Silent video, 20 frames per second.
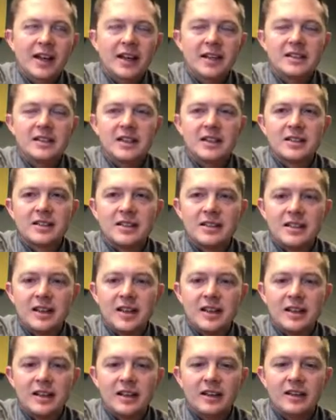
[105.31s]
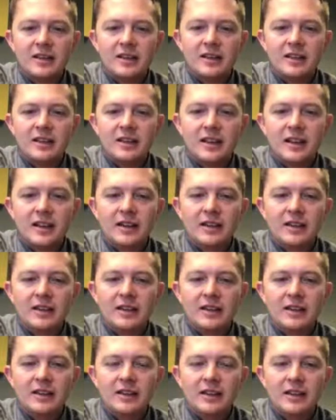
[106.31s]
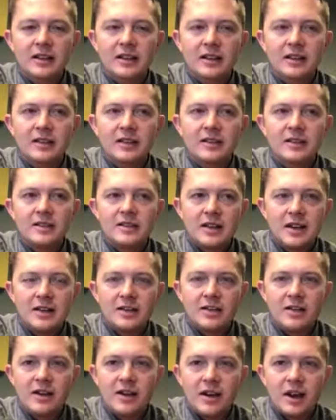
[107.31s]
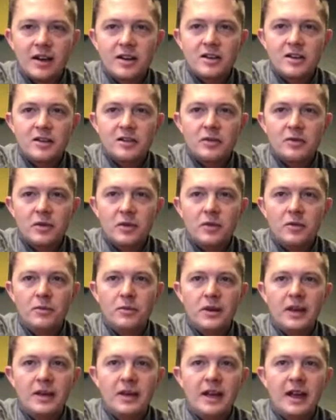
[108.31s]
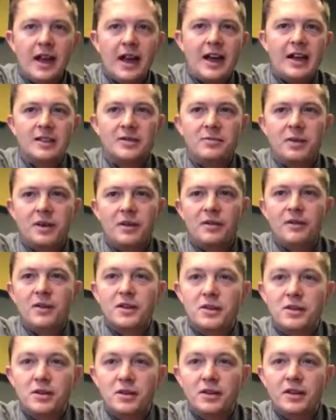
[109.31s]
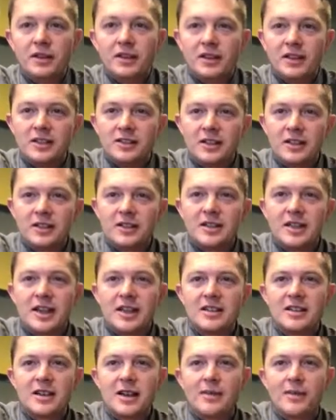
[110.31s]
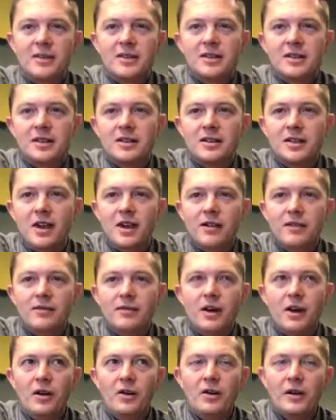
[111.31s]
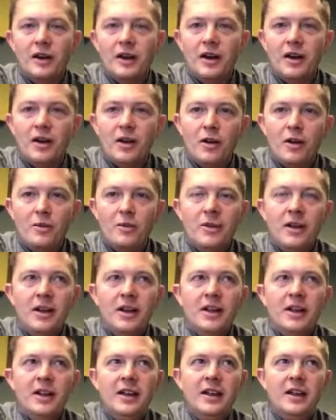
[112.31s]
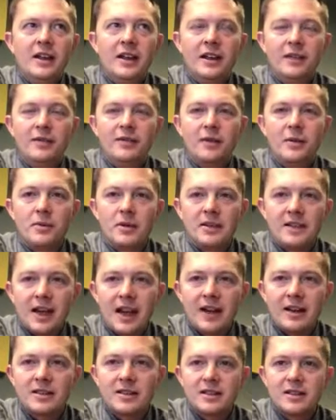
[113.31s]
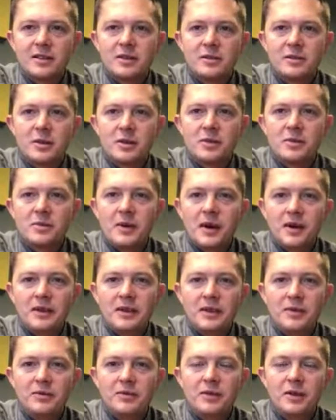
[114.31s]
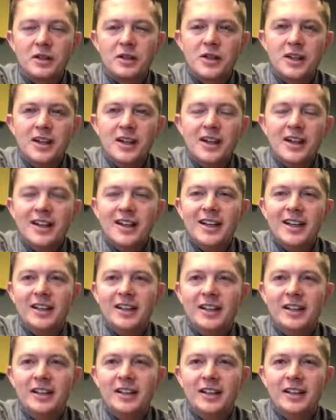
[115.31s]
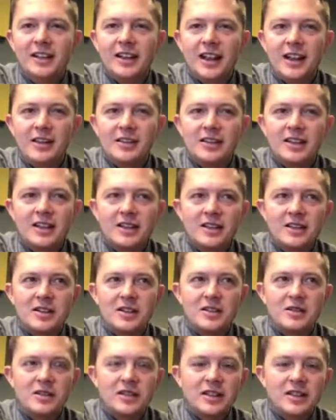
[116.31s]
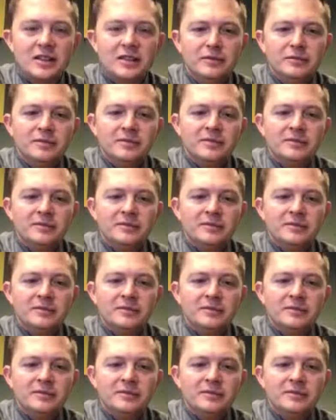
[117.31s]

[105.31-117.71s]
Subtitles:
That's not to say that the standard deduction won't be as beneficial. It just takes the emphasis off owning a home from a tax perspective, which in the housing industry